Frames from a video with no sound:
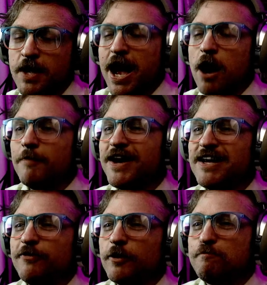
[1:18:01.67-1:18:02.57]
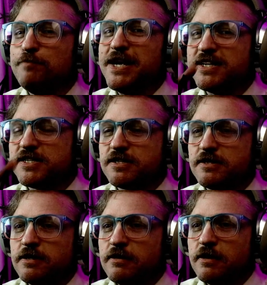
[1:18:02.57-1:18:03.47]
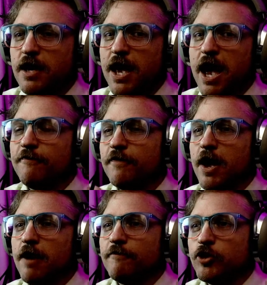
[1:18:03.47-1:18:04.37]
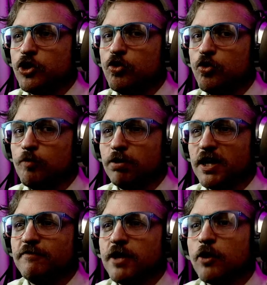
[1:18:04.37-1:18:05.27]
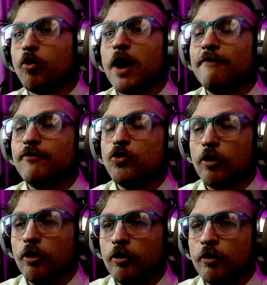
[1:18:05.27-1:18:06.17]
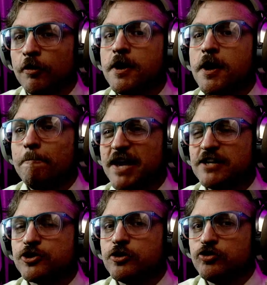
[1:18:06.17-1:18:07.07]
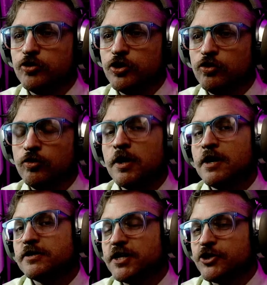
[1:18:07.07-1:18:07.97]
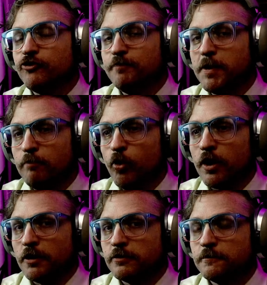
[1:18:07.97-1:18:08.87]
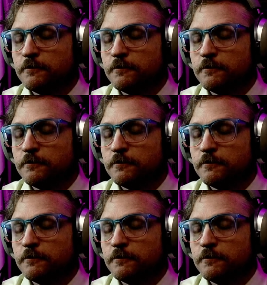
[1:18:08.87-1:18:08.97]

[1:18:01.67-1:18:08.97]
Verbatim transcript: How many different beasts have, have you believed in or have you heard pitched to you since you've been born?